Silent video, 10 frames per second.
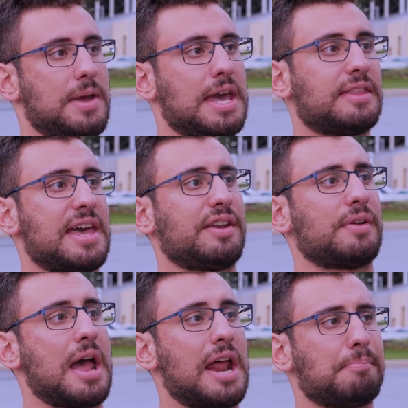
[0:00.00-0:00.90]
And then
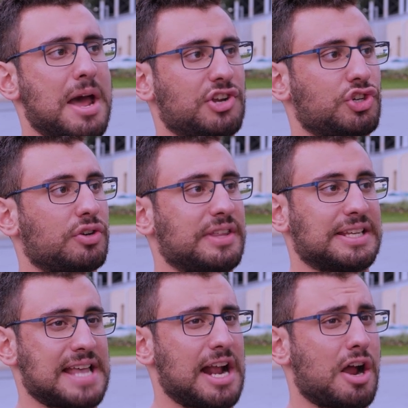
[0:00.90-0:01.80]
I'm not sure the
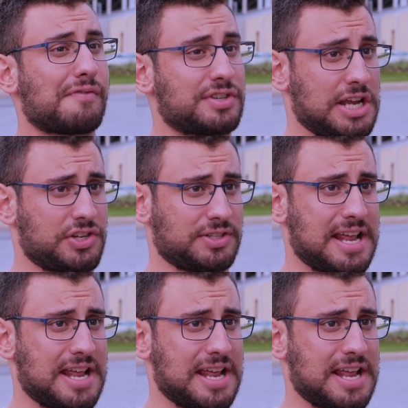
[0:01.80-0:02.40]
exact conversations